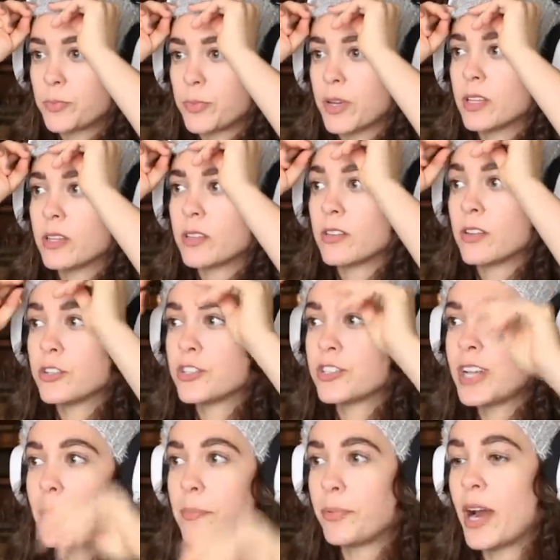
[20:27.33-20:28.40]
but they're just
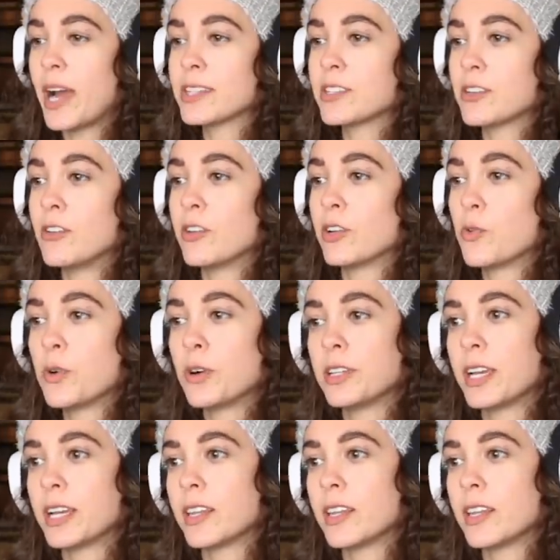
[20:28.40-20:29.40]
not practical in a world like